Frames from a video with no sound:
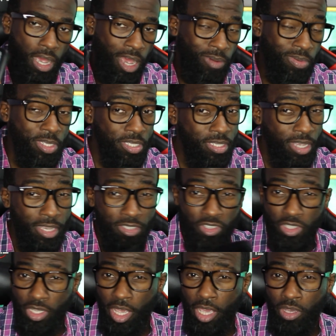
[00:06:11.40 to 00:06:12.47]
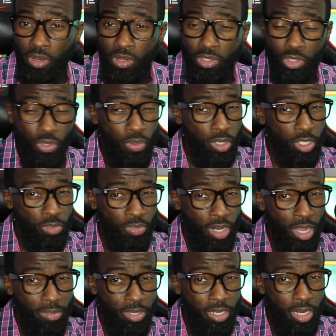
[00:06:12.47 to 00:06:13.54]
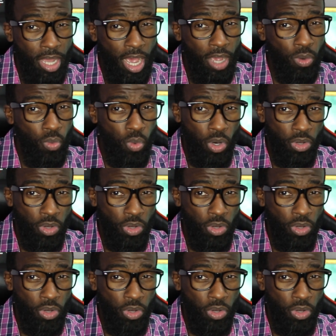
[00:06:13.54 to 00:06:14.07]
I would say just hang on to it. It's probably not